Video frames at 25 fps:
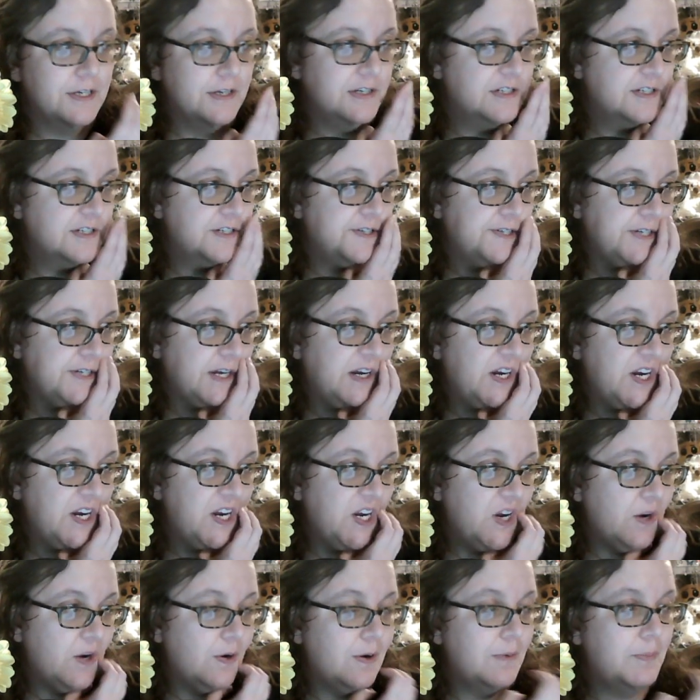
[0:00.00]
as I
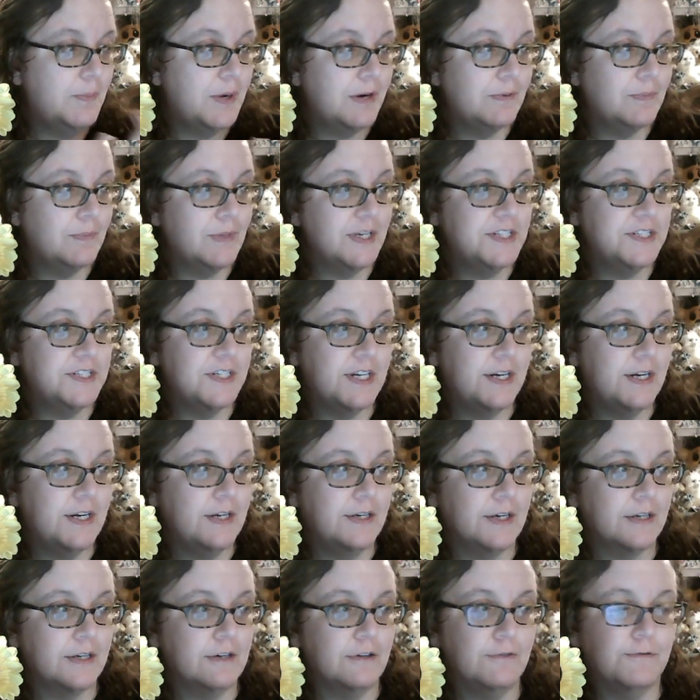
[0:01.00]
go about my day
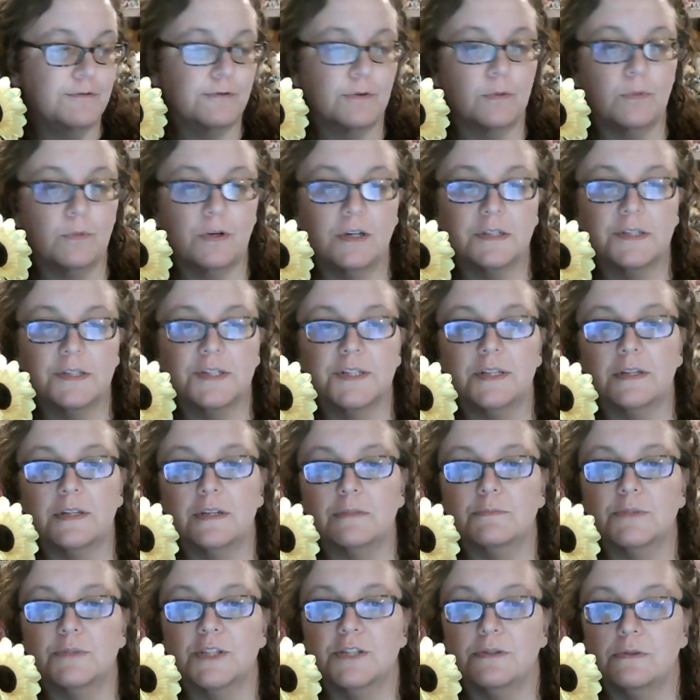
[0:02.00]
and I go for walks and
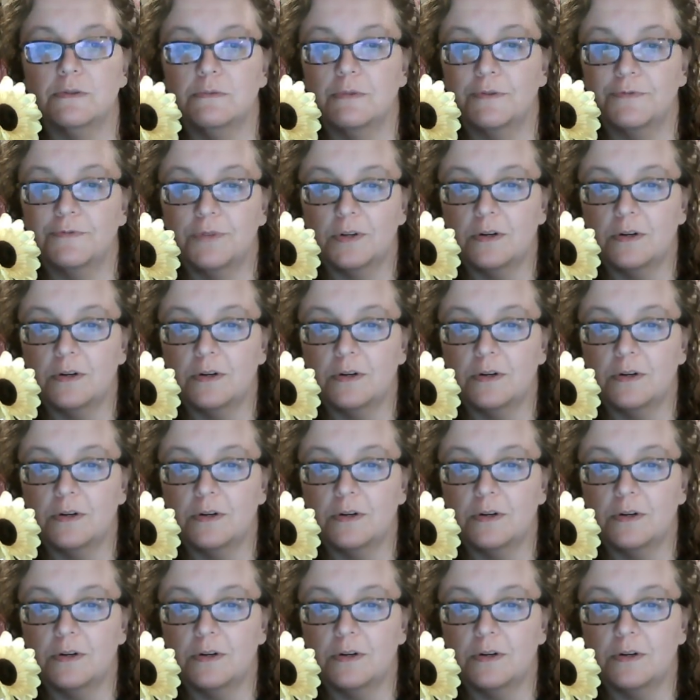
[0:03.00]
I'm still with